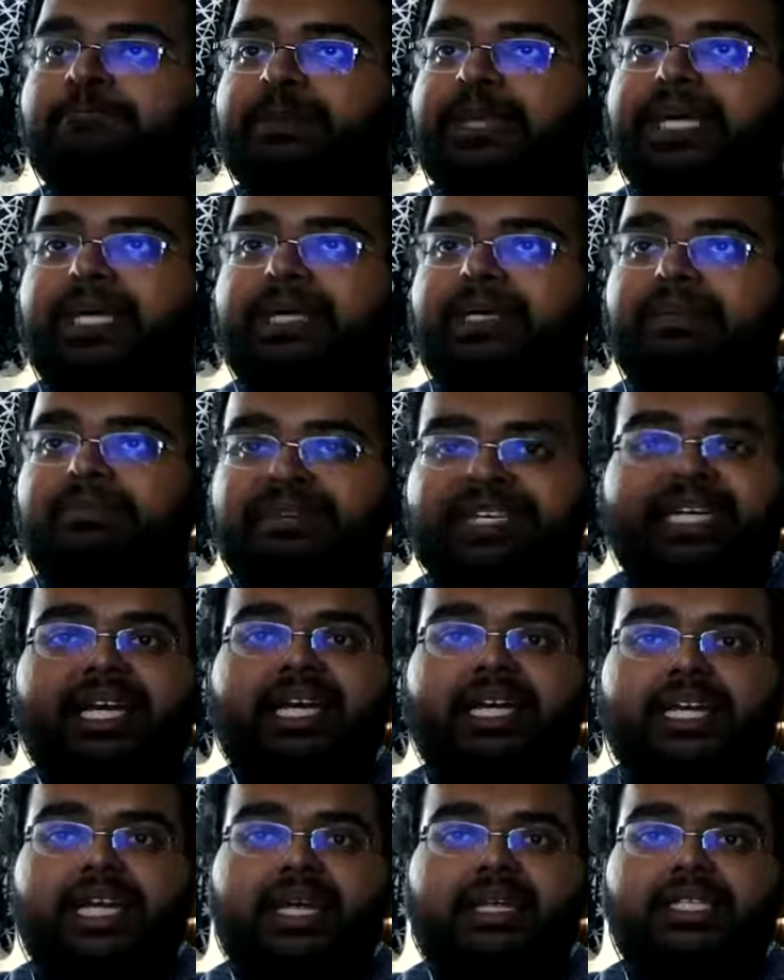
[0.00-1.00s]
in
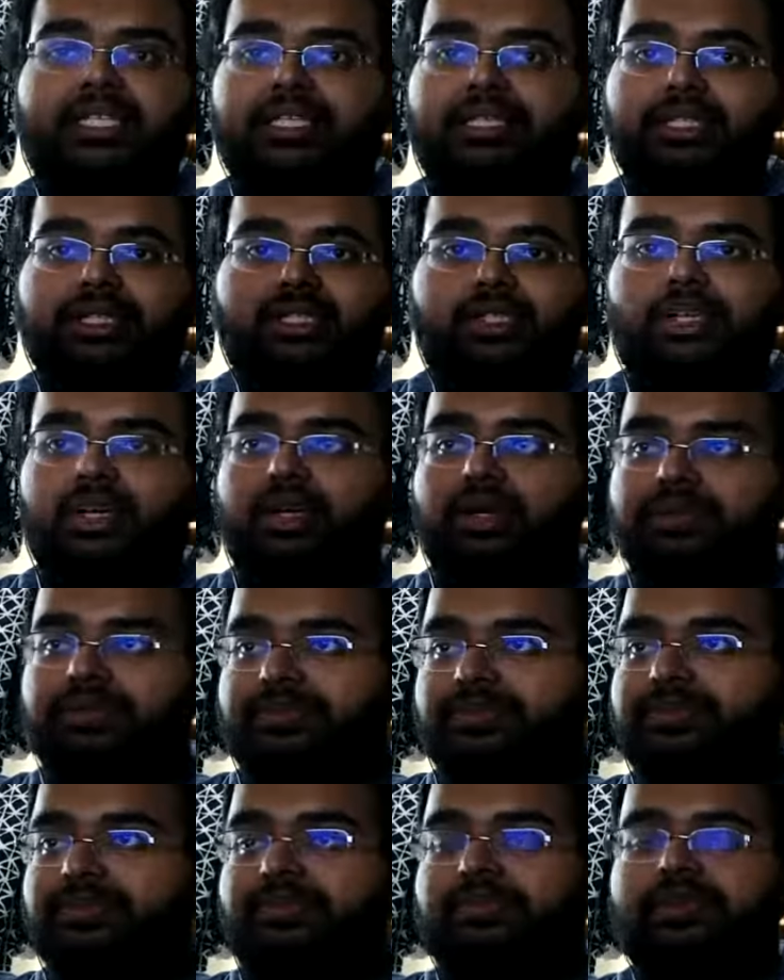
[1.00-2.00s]
metallic canisters or
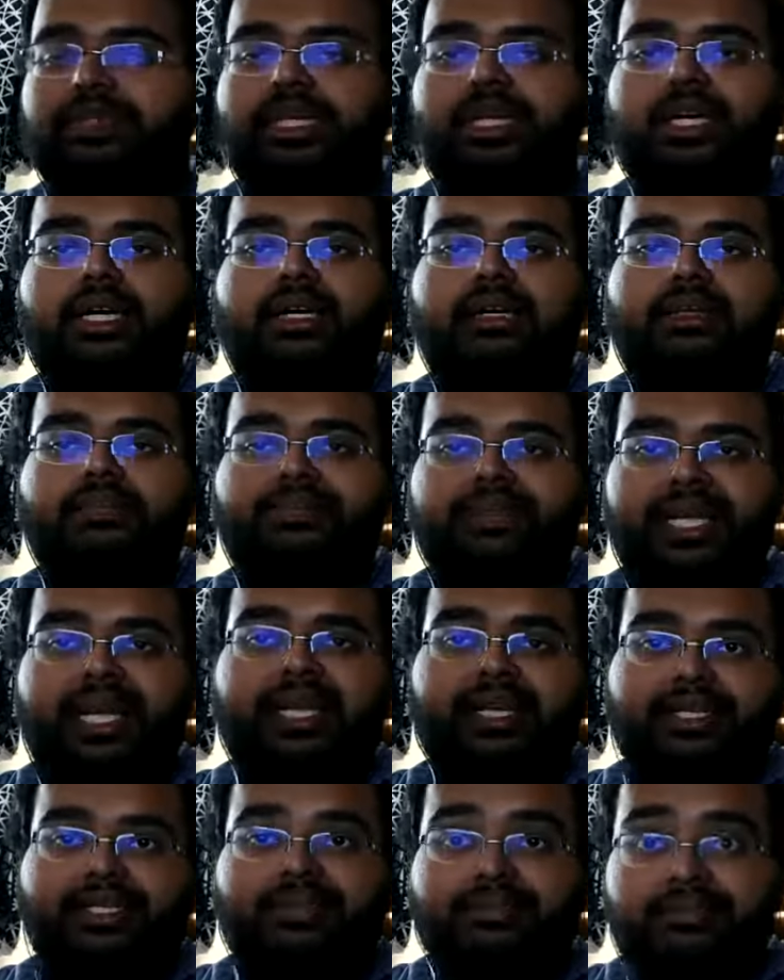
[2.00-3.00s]

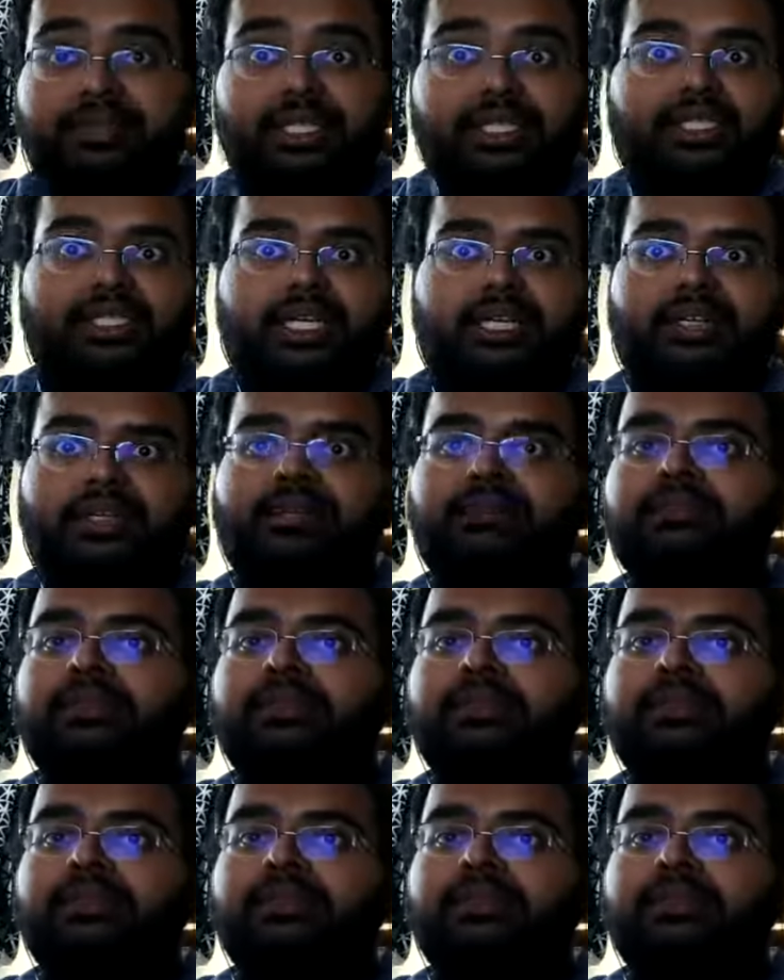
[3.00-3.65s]
tanks in general,